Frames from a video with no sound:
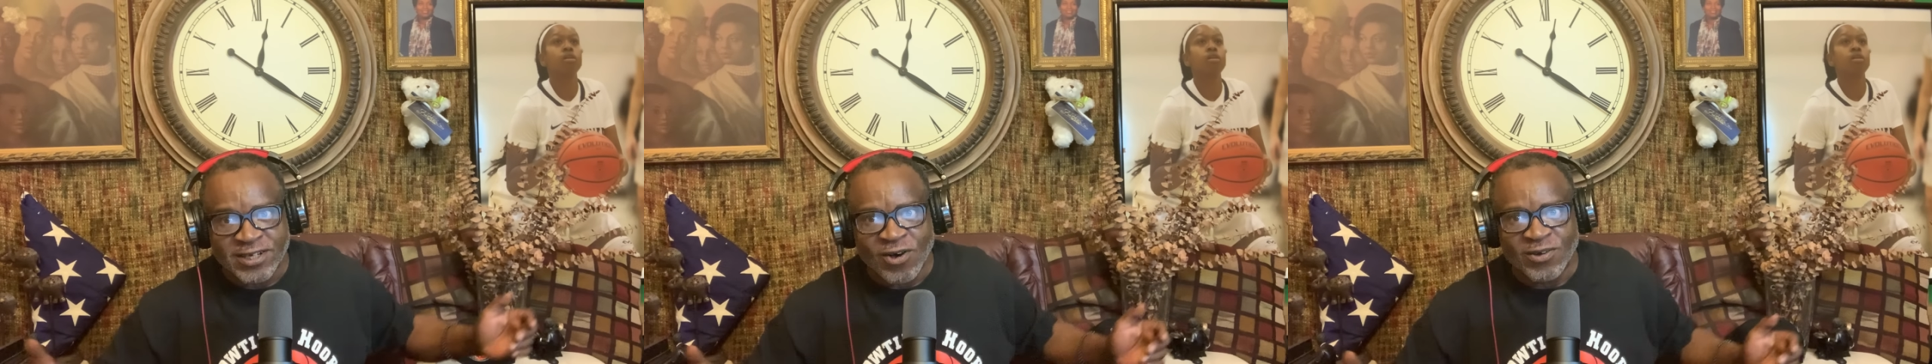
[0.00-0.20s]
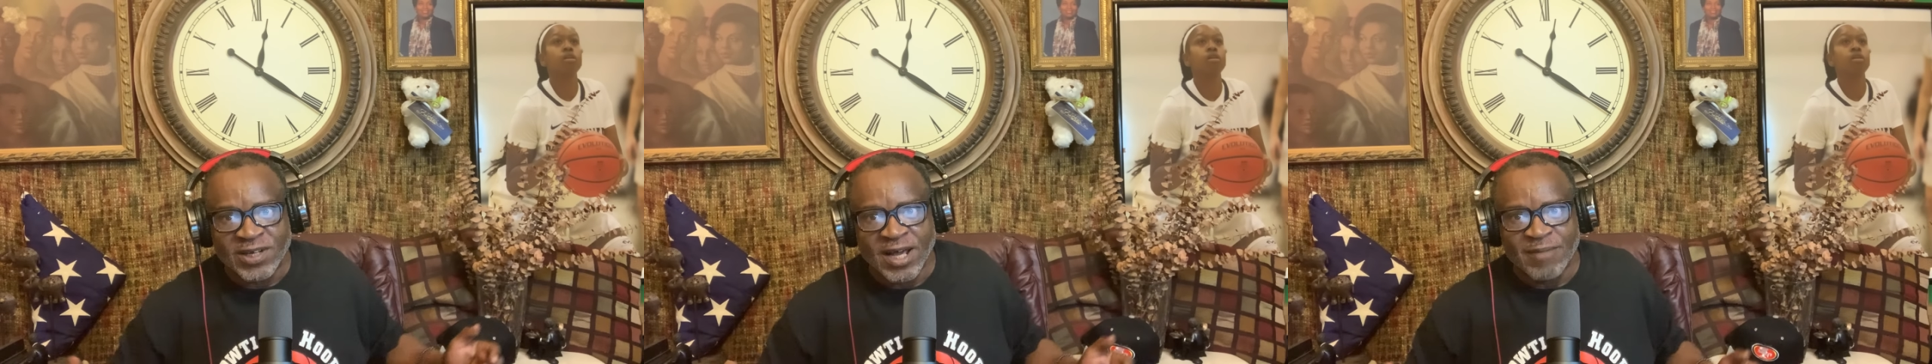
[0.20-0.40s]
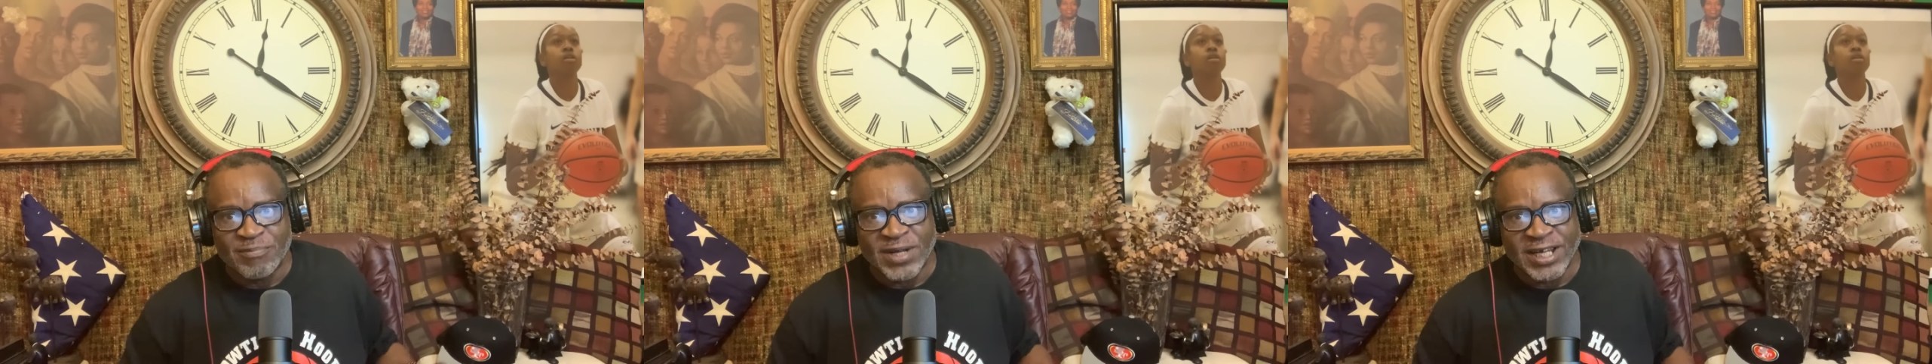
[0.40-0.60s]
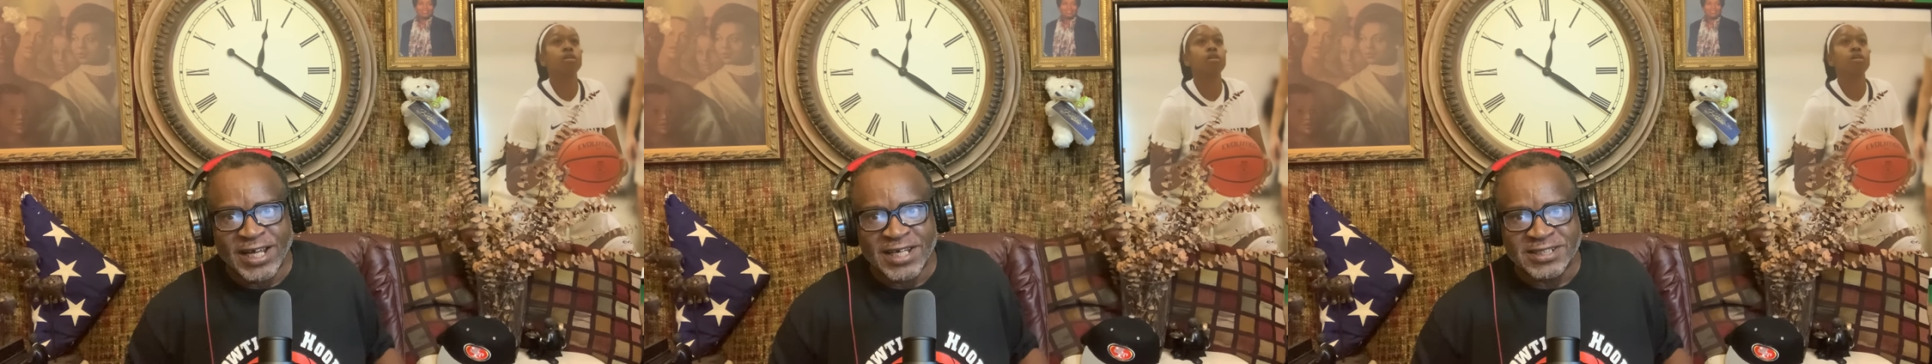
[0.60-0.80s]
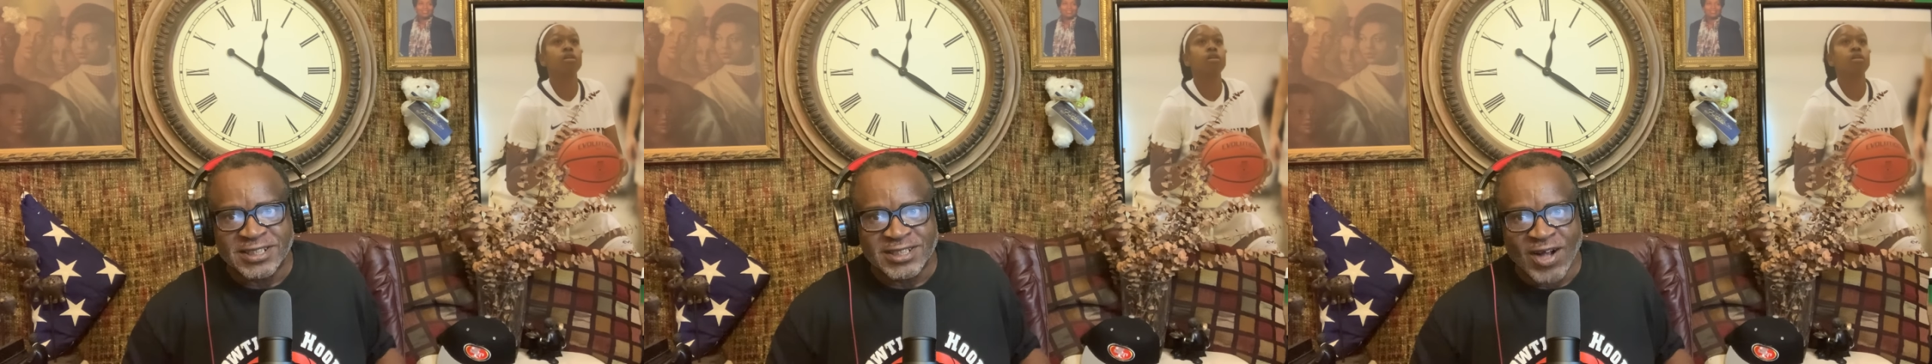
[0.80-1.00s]
don't let me
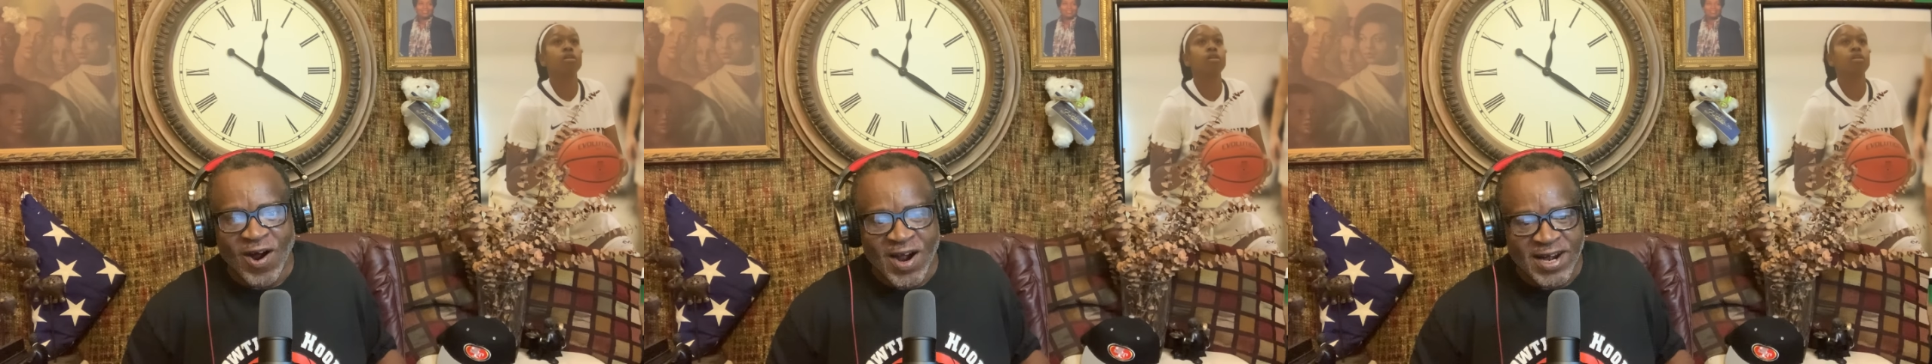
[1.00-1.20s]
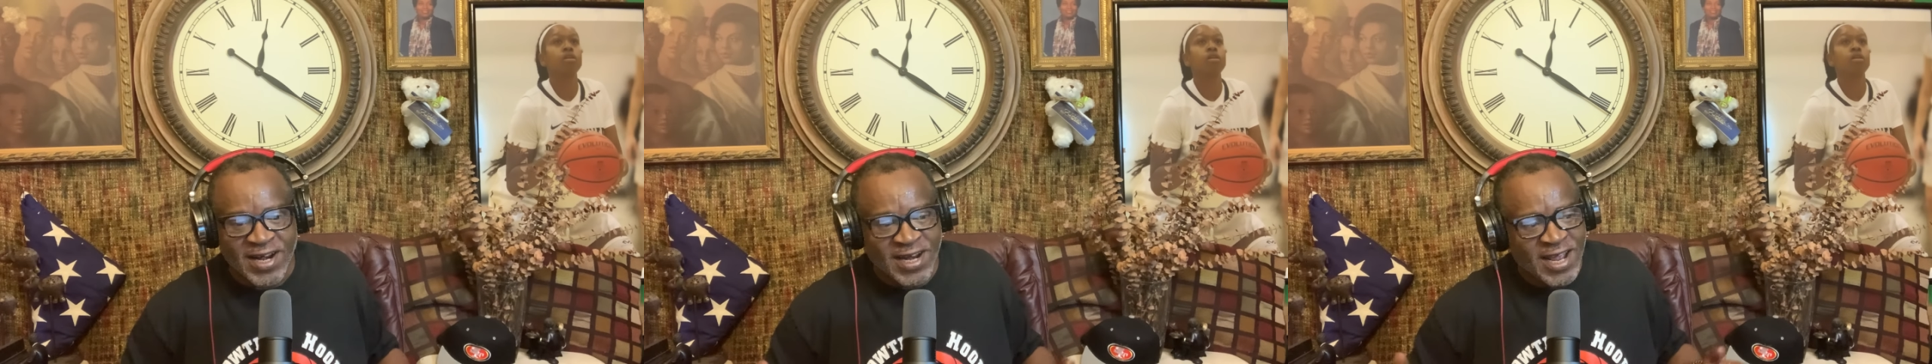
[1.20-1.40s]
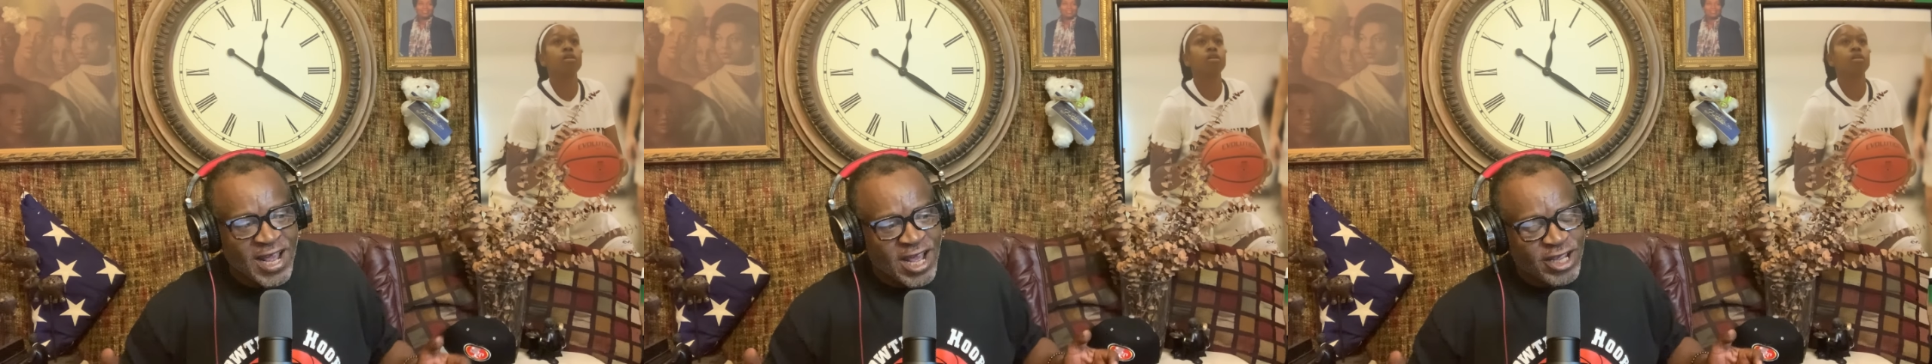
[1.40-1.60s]
get started.